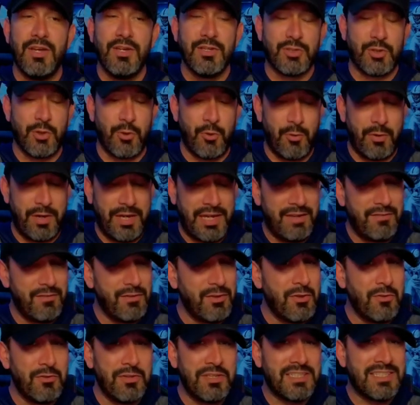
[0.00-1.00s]
So
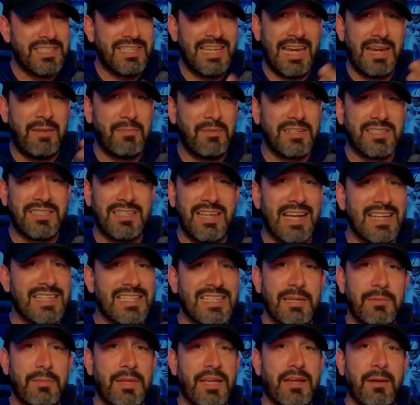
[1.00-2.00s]
even though this game does not
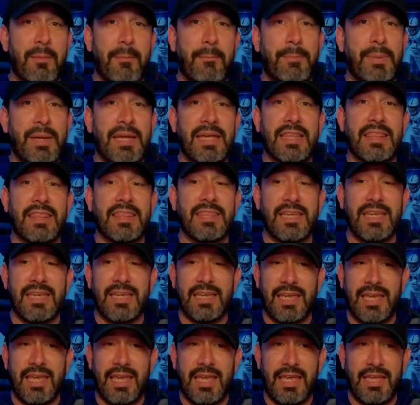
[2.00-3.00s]
seem like a big
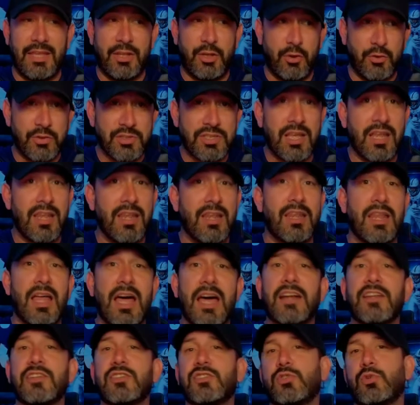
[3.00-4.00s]
thing, there's a
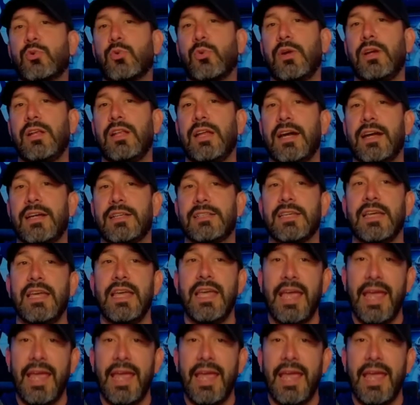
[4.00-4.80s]
lot of storylines,